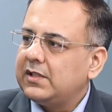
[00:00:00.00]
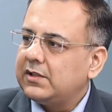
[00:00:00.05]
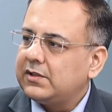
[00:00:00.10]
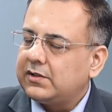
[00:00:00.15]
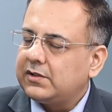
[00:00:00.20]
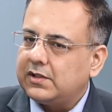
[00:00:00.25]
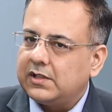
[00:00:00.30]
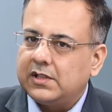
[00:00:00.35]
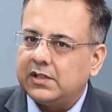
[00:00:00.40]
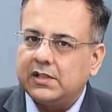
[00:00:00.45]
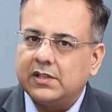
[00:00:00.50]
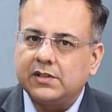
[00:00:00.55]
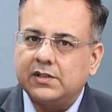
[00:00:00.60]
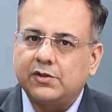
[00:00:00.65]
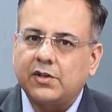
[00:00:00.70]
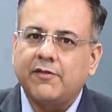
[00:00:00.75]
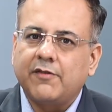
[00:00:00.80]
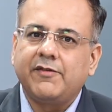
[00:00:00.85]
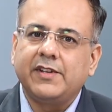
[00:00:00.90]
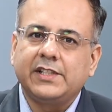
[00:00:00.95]

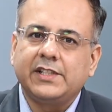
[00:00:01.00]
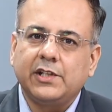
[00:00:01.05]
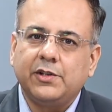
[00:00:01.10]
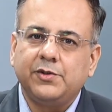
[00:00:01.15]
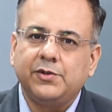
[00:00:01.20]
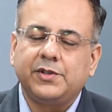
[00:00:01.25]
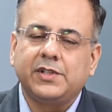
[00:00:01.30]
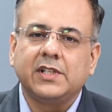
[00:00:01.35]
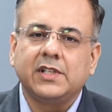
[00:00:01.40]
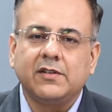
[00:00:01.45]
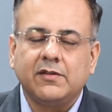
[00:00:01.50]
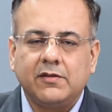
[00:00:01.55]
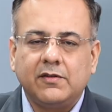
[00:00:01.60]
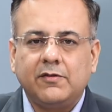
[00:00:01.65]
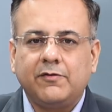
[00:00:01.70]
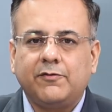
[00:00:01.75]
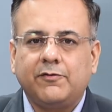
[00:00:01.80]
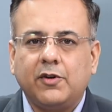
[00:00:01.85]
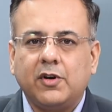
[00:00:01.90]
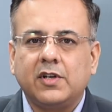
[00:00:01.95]
software solution
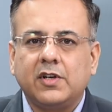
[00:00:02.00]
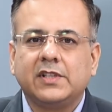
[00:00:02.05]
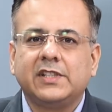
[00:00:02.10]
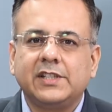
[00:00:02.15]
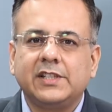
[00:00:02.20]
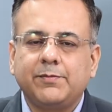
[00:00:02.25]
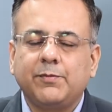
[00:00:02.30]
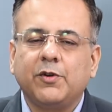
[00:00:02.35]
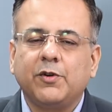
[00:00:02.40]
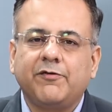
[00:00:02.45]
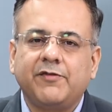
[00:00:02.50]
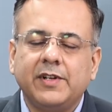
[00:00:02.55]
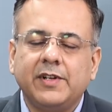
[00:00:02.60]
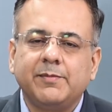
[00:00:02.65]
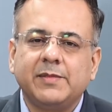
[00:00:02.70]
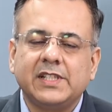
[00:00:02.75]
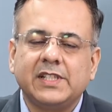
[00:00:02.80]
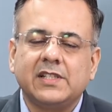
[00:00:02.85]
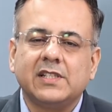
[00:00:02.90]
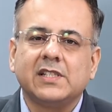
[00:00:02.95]
for this Profin
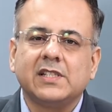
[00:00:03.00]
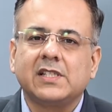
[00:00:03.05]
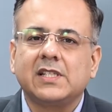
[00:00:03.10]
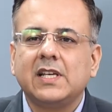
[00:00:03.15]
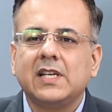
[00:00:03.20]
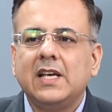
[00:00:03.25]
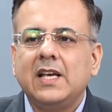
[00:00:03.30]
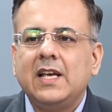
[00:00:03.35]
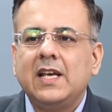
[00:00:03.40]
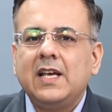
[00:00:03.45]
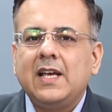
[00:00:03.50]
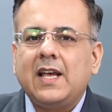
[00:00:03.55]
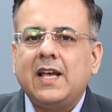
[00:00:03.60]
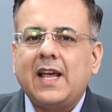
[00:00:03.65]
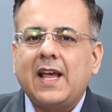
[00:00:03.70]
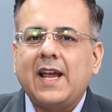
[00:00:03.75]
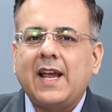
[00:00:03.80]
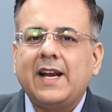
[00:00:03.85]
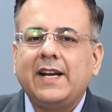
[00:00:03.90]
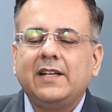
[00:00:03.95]
business.
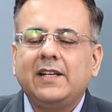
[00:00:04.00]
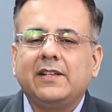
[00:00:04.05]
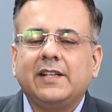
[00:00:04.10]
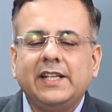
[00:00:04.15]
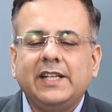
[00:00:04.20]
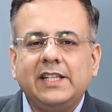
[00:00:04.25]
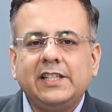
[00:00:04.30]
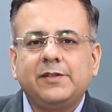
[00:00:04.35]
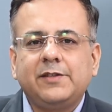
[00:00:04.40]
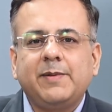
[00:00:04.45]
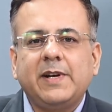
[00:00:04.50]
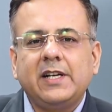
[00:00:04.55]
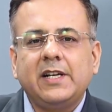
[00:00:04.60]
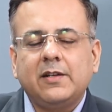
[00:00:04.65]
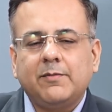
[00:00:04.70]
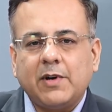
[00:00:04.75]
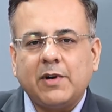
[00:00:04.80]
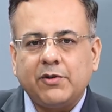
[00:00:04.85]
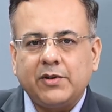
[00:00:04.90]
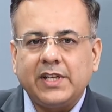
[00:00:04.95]
And Girish spent
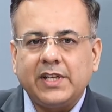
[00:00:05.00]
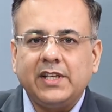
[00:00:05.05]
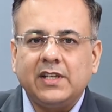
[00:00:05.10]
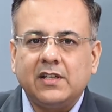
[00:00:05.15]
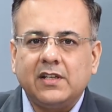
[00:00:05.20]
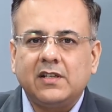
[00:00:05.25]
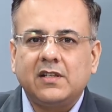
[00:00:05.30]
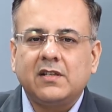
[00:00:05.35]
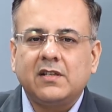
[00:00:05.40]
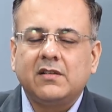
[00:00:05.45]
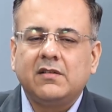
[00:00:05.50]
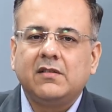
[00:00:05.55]
about a year